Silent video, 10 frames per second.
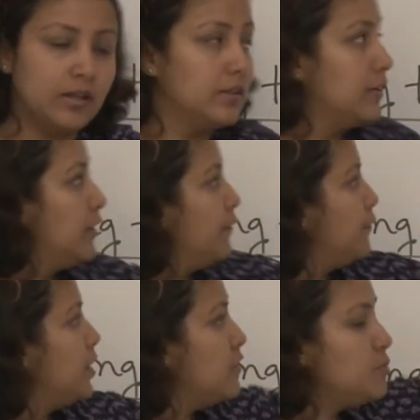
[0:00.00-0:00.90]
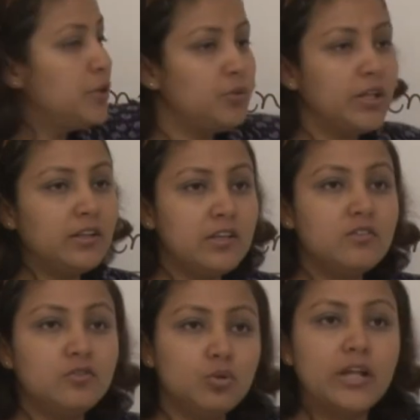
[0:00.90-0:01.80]
The difference between
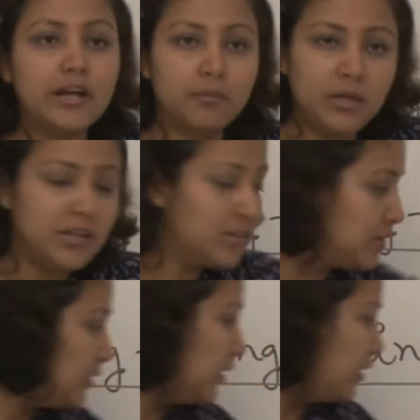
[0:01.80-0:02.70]
these two that means